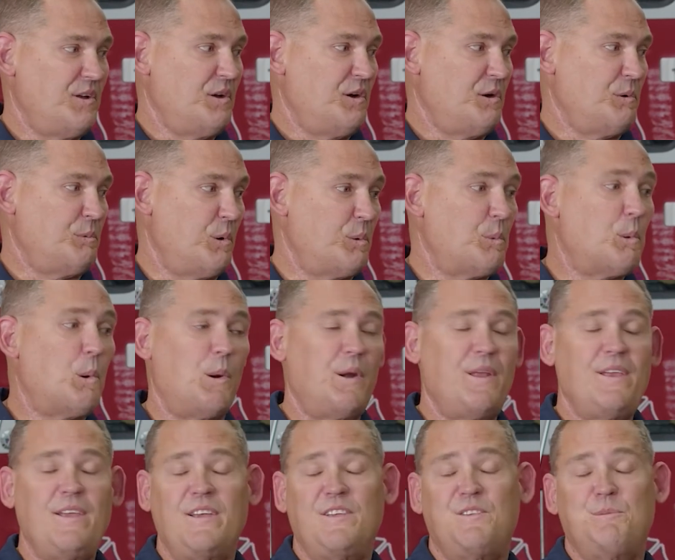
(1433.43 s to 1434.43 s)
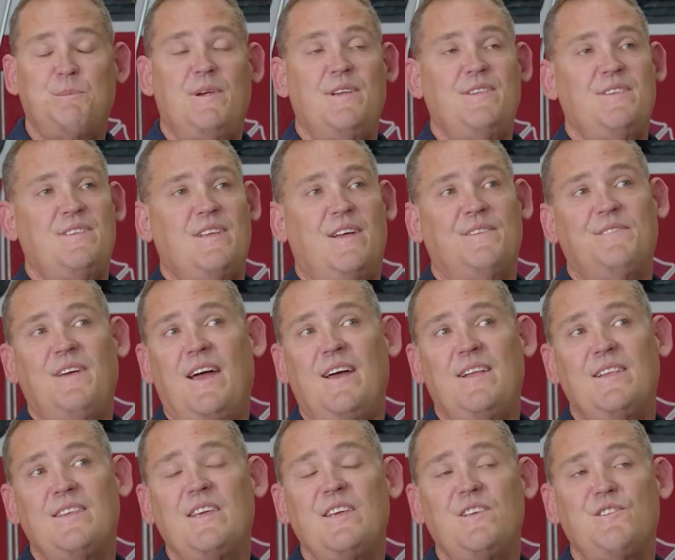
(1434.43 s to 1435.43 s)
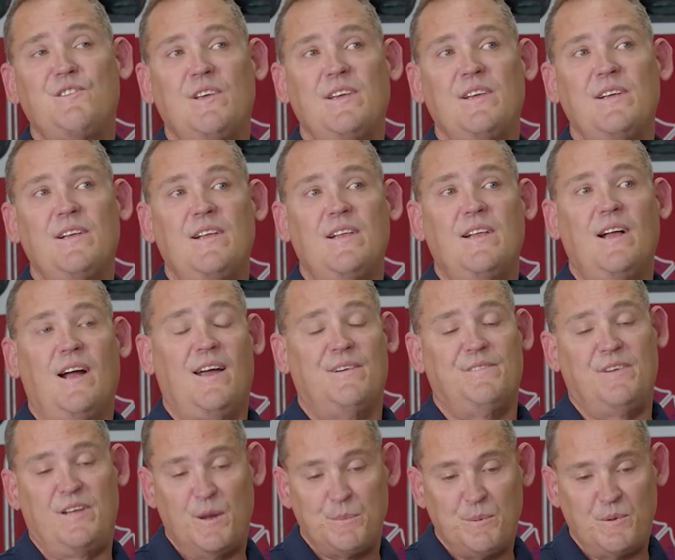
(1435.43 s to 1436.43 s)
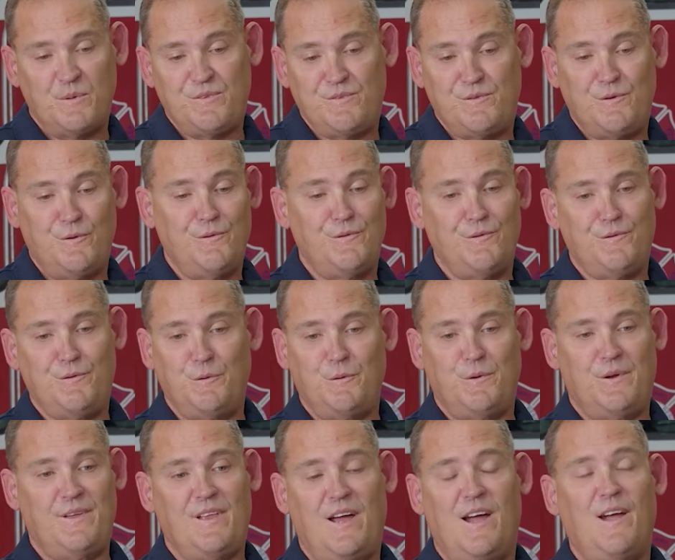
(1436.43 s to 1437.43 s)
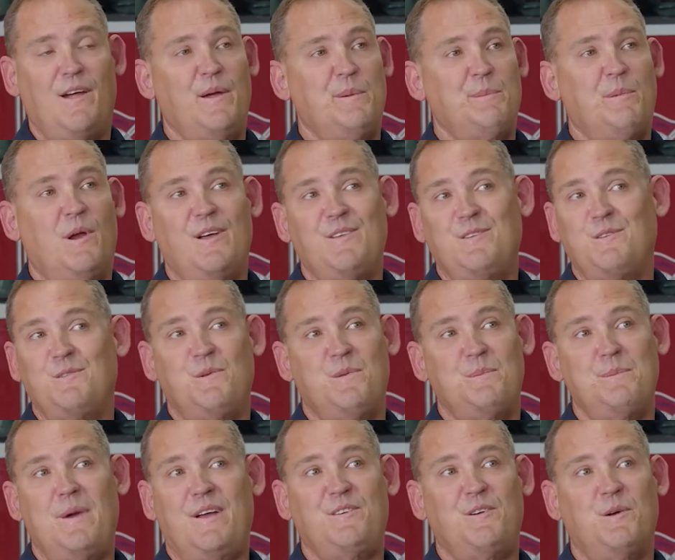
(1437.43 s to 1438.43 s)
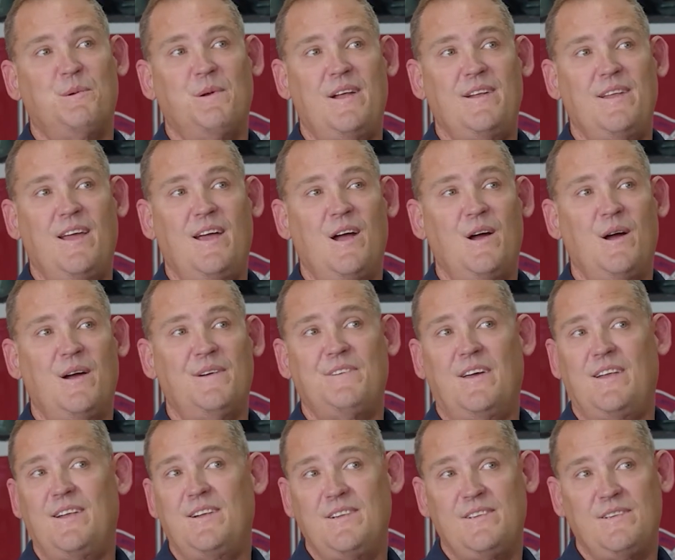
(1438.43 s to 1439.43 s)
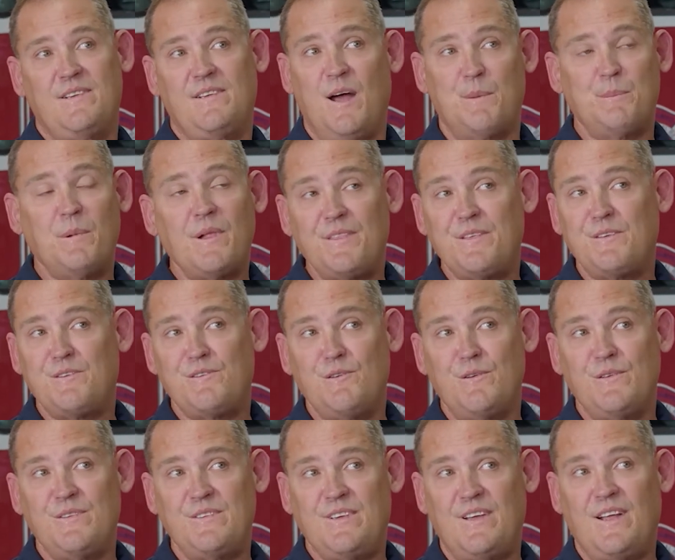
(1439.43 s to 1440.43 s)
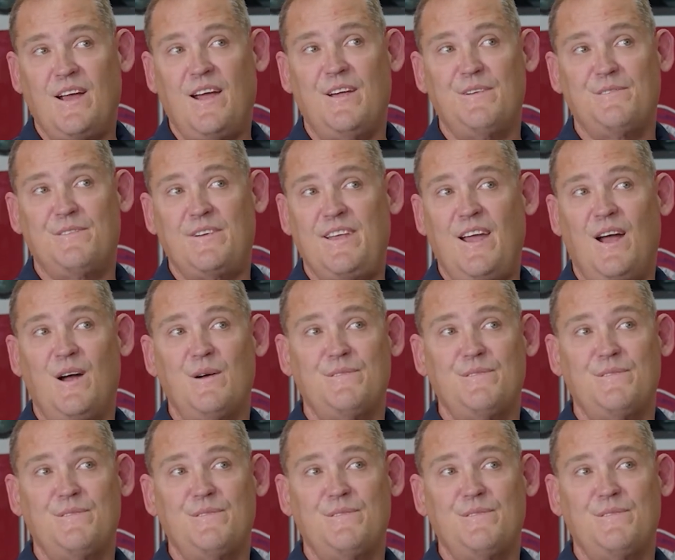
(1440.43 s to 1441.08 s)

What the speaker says: rewarding experiences I've had teaching. I have a couple of students who are in the hiring process with Metro right now. I've had a couple other students get hired for CAL